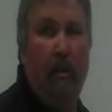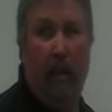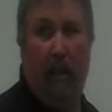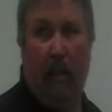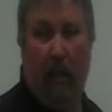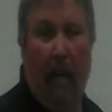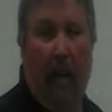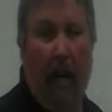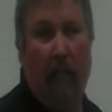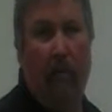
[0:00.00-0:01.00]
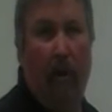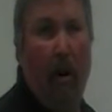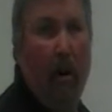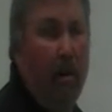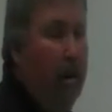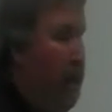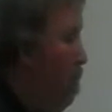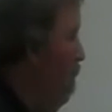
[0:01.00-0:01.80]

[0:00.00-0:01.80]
in class for our learning